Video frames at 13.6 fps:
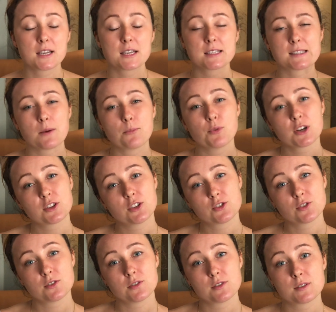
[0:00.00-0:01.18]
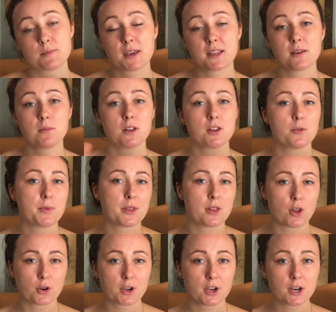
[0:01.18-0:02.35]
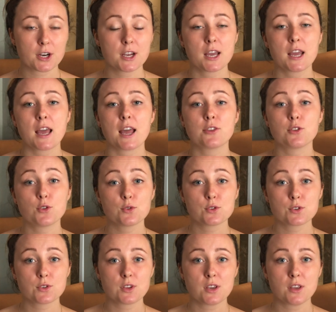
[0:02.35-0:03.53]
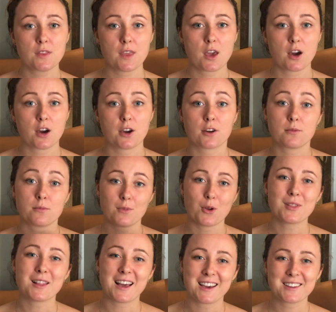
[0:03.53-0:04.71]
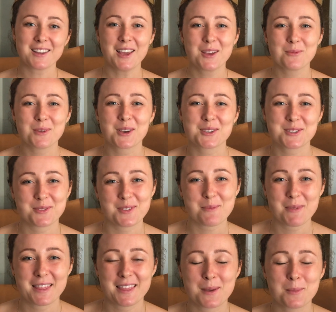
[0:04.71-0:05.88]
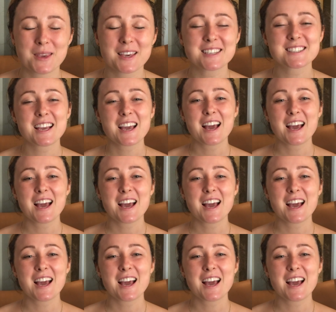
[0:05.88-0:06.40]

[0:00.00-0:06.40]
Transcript: Some practitioners make them a little bit longer, and usually they are online because of the pandemics.